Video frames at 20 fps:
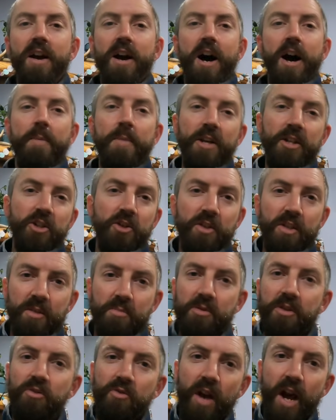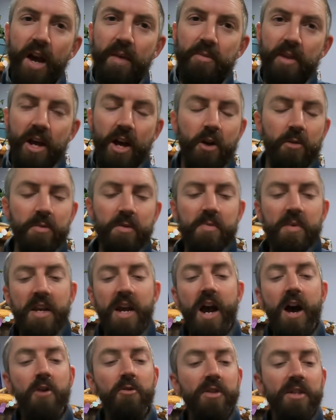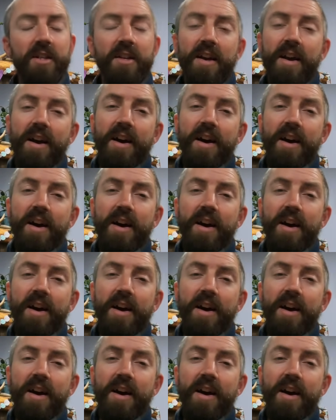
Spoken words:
Make sure you subscribe, that helps me out.